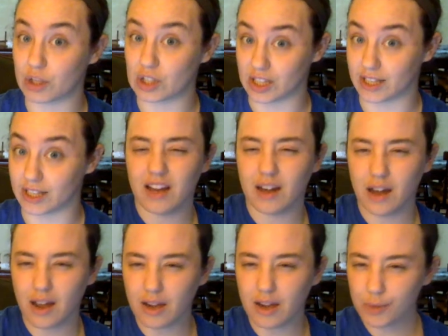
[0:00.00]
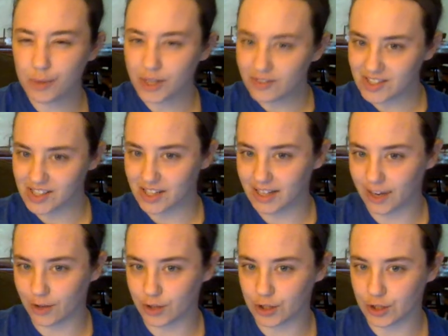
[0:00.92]
Pulley. Now, I previously
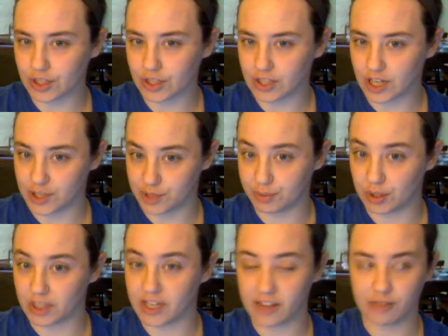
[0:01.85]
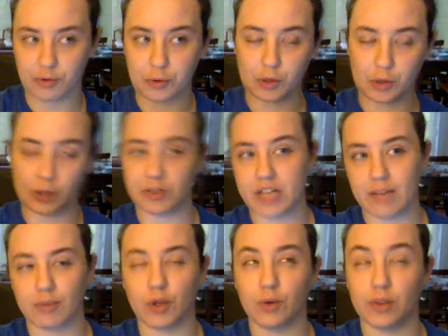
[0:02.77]
encountered Natasha Pulley through her
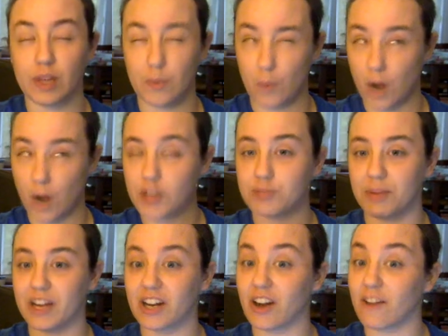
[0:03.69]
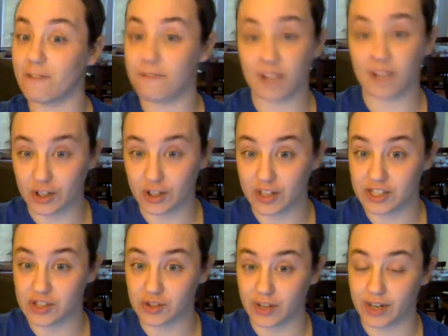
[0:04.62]
debut, The Watchmaker of Filigree
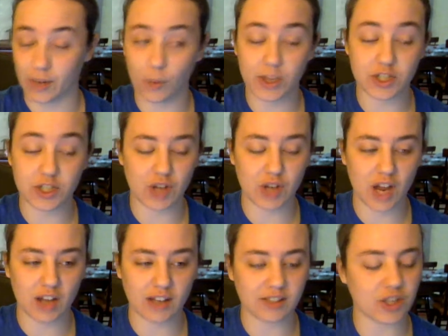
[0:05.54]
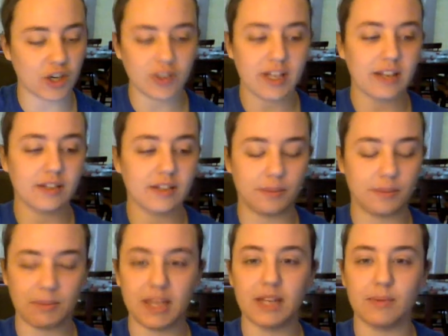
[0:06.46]
Street, which turned to
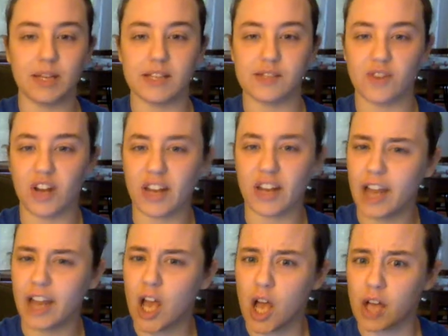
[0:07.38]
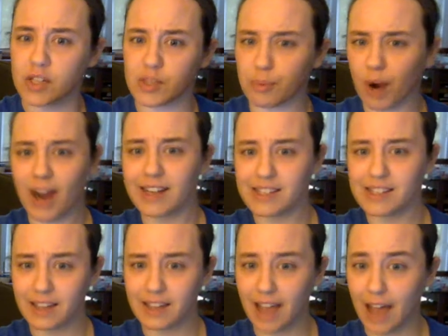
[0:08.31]
me to be this very, like,
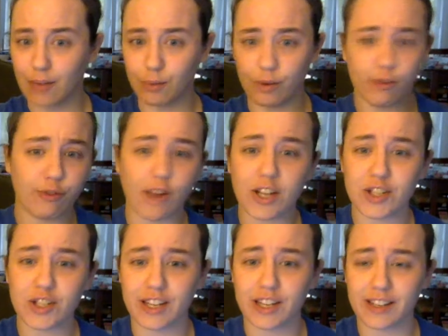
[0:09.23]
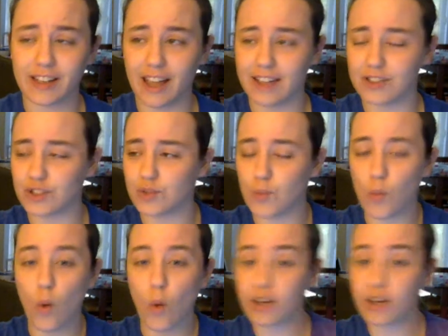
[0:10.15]
surprising and refreshing and just
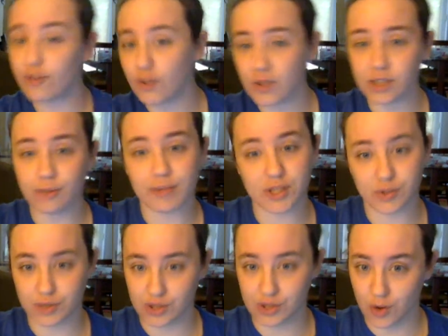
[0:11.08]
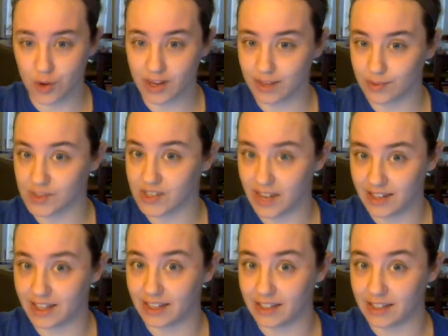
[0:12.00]
wonderful little mystery story that was
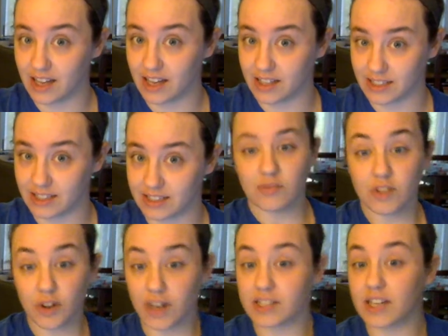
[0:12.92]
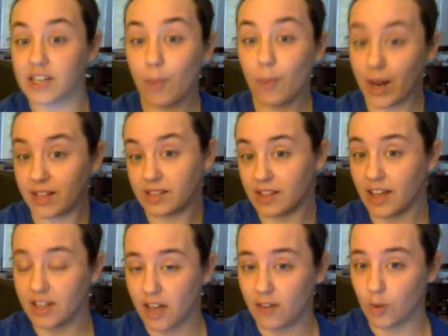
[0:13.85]
set in London. Granted, I went into
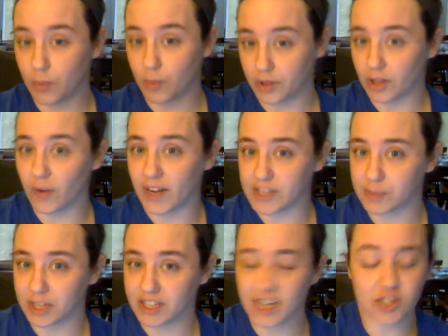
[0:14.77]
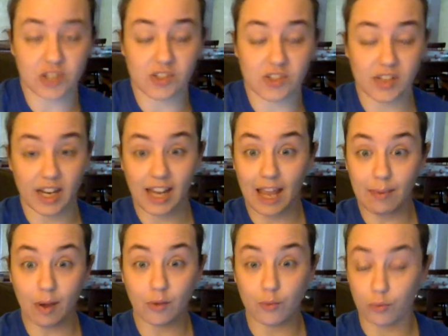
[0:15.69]
that novel with no expectations, and I
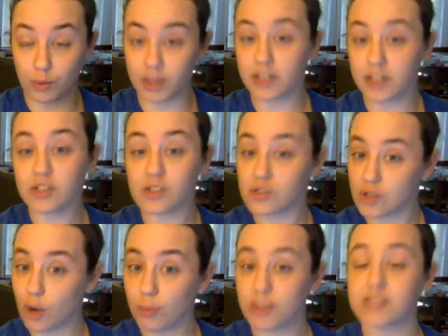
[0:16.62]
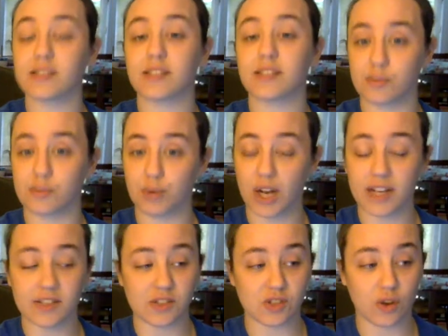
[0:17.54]
came out really just so pleasantly
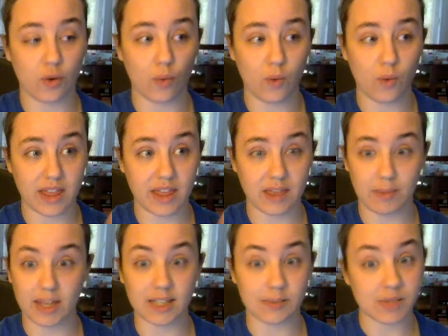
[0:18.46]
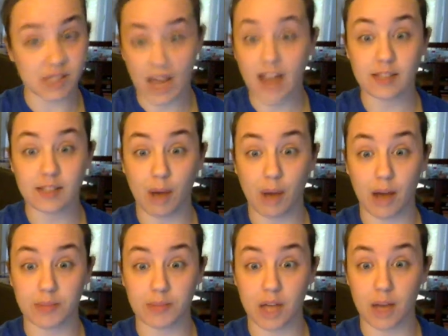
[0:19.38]
surprised. So when the Bedlam Stacks
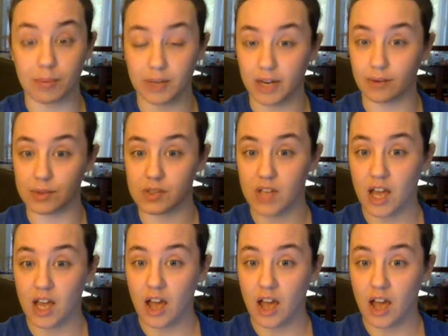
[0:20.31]
popped up and I was